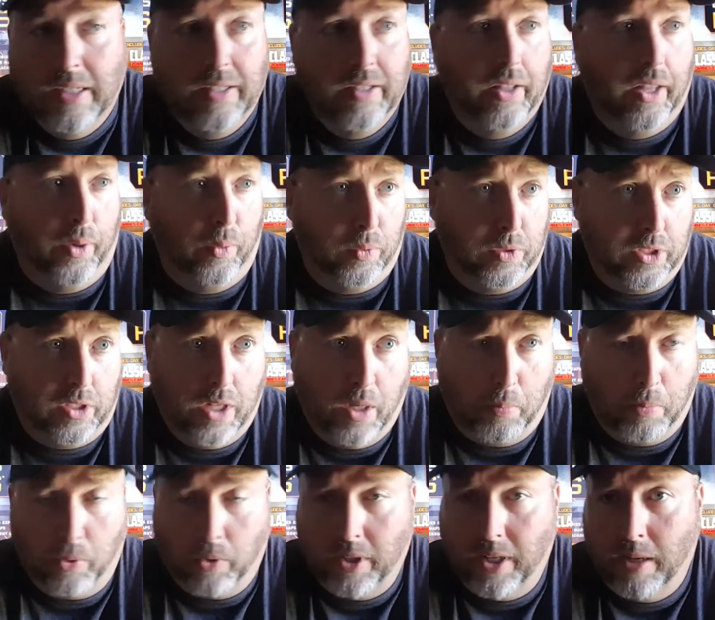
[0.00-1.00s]
There was a
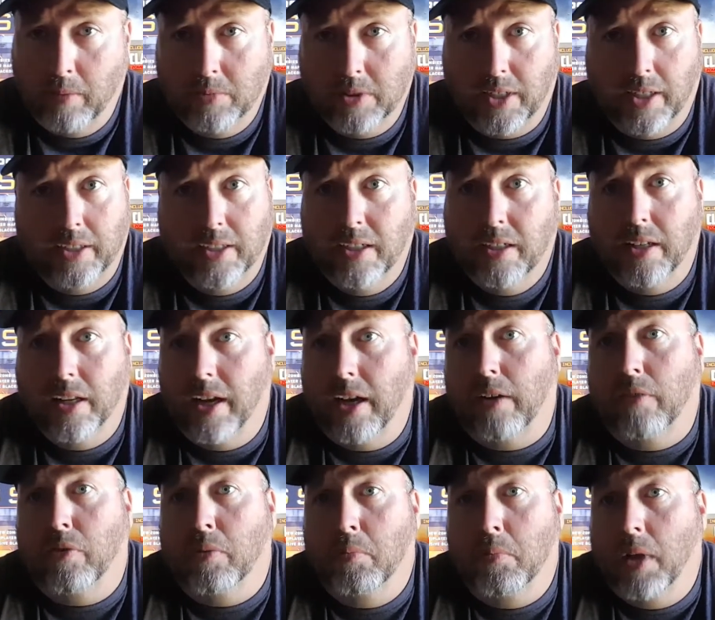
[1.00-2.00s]
couple games that I didn't like
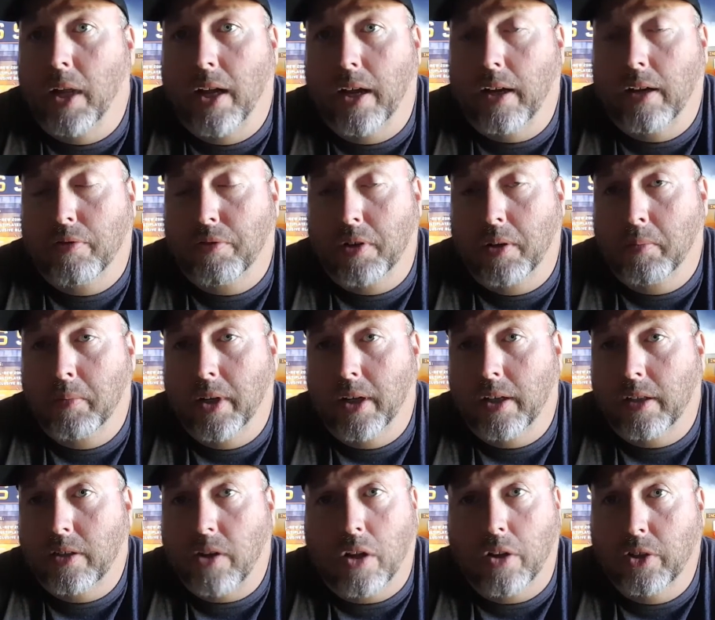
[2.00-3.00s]
from Black from uh,
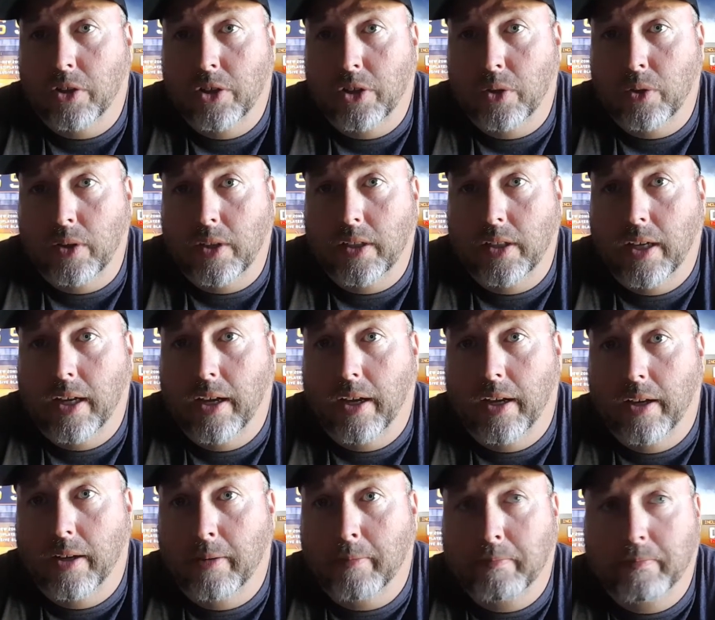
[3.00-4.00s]
Call of Duty.
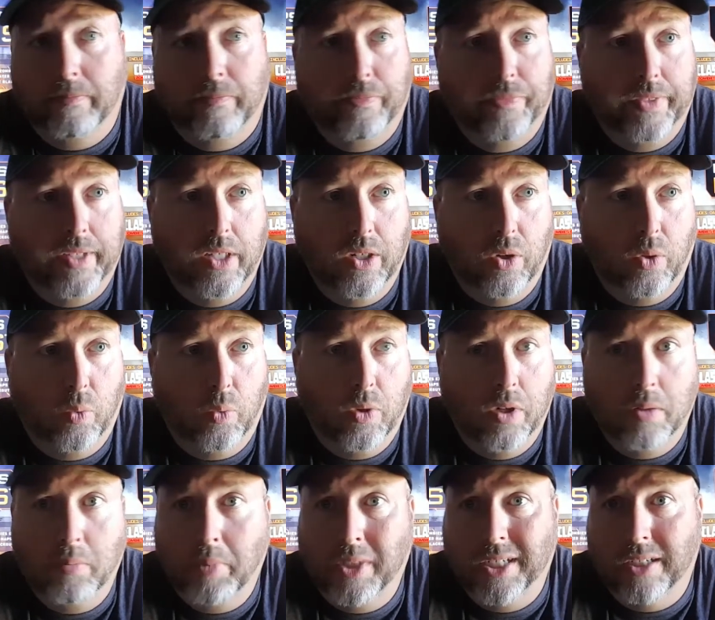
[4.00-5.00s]
Um, you know,
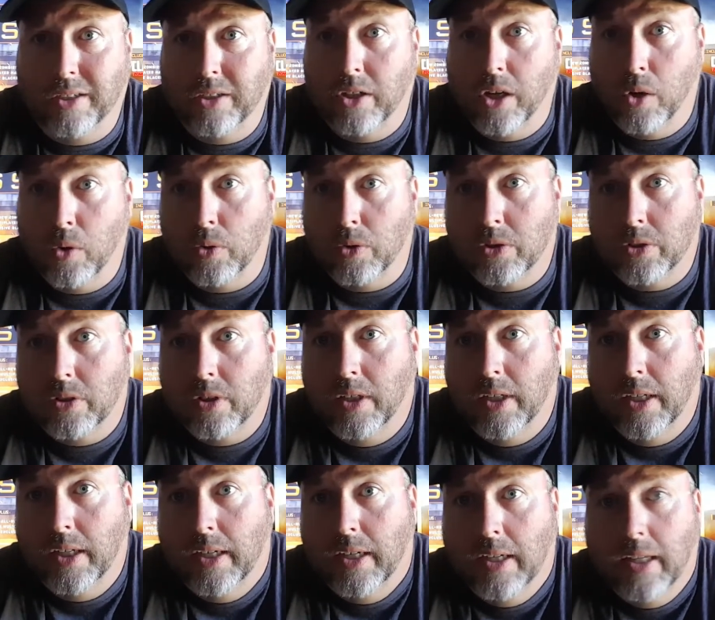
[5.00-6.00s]
one being Ghost.
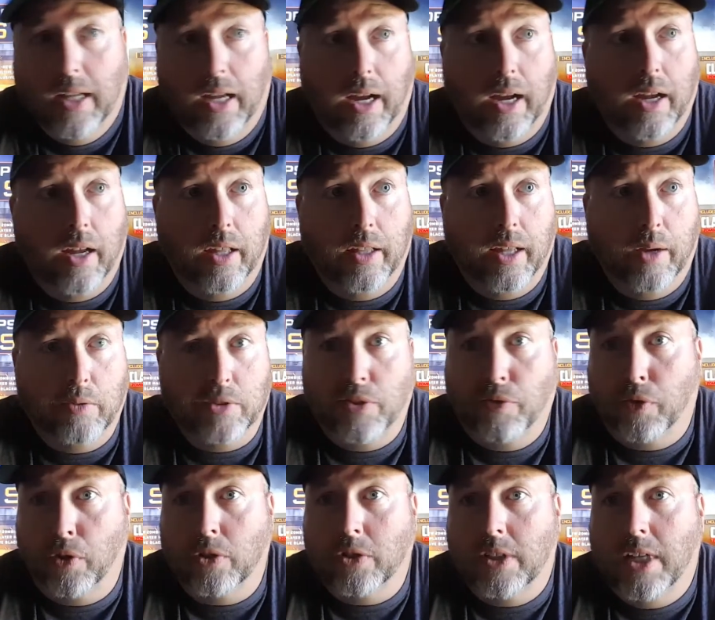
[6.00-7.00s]
Uh, that was the
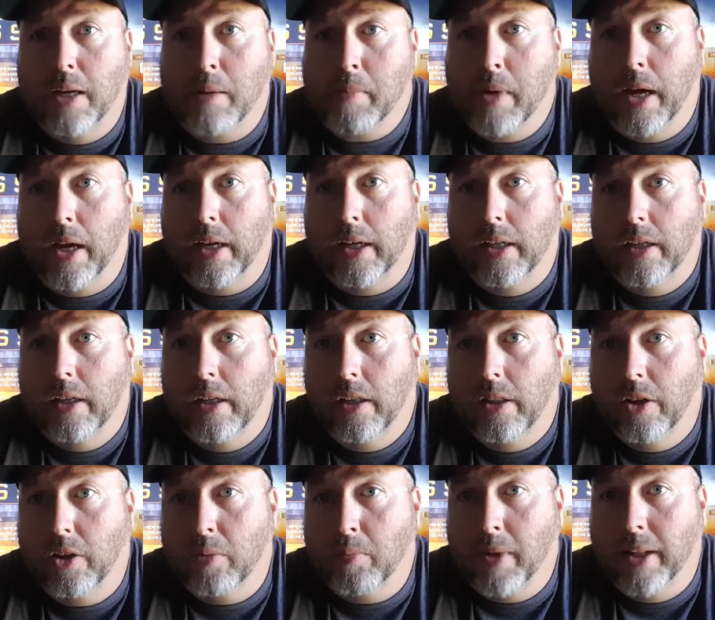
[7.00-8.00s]
first game I
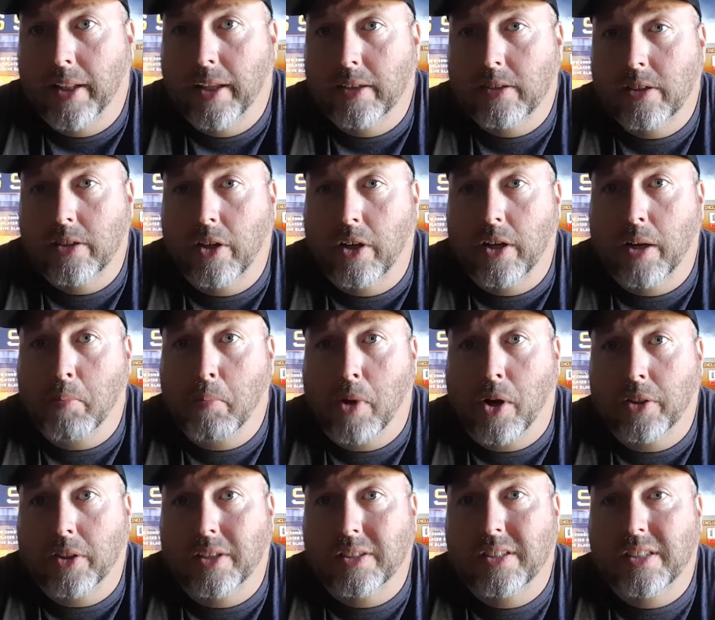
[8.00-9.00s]
learned my lesson on. I
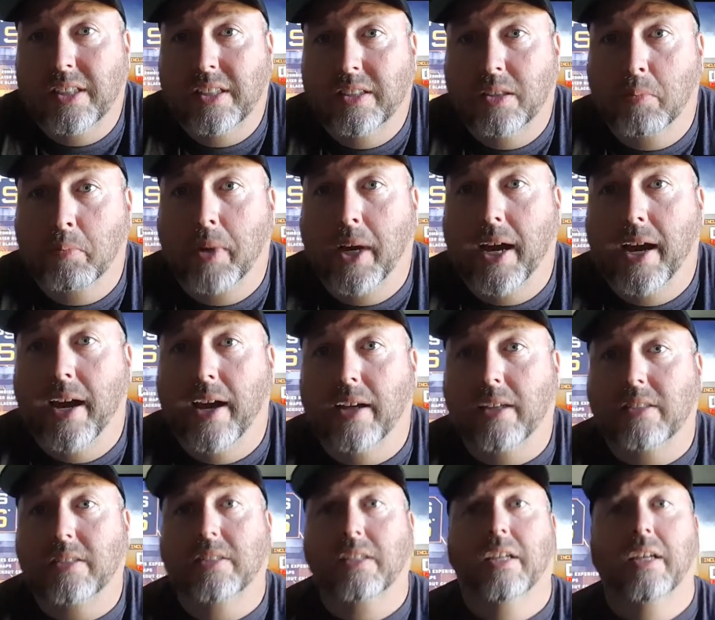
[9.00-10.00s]
bought the season
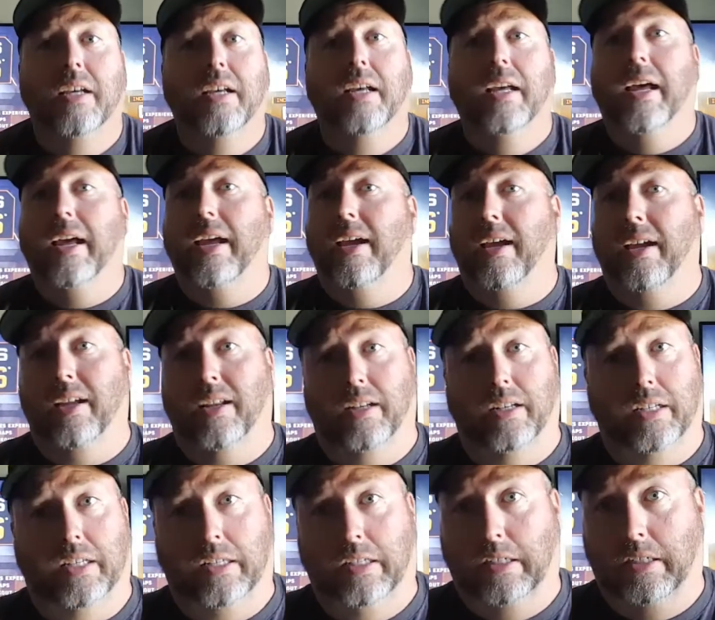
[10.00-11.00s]
pass and
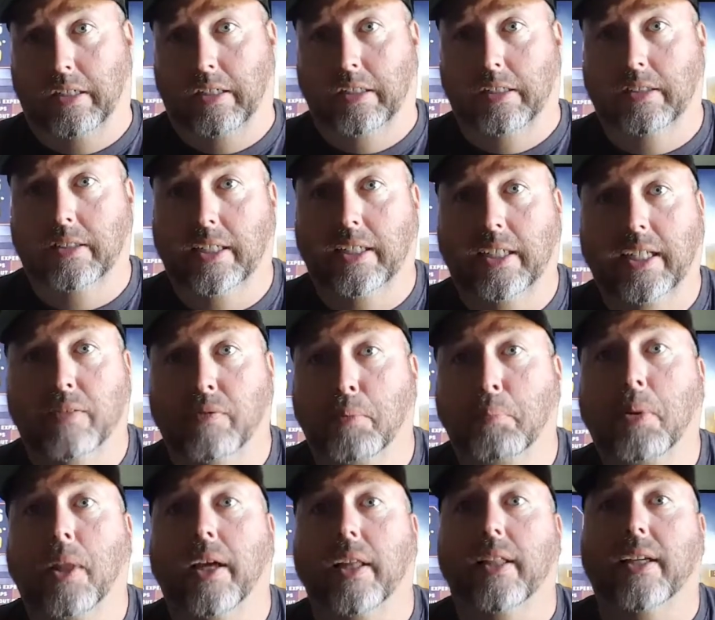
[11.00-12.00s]
didn't even
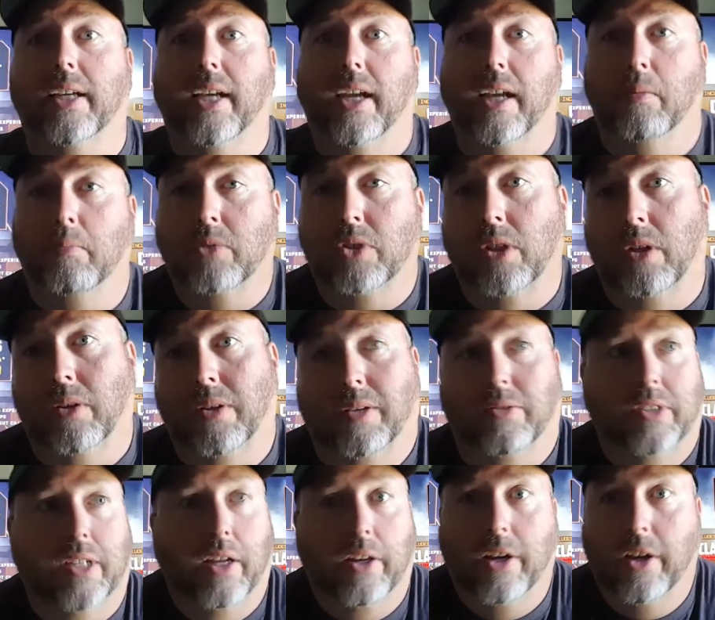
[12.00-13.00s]
play the game, so I was
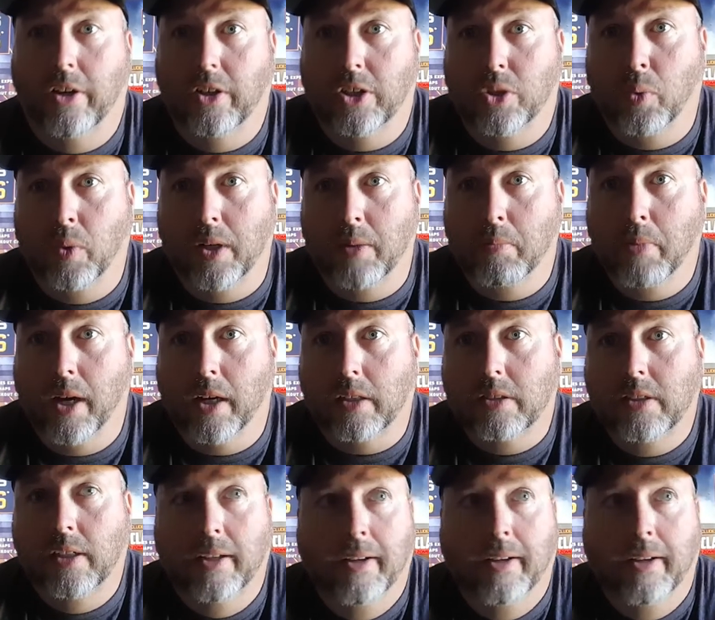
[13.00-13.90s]
out 120 bucks.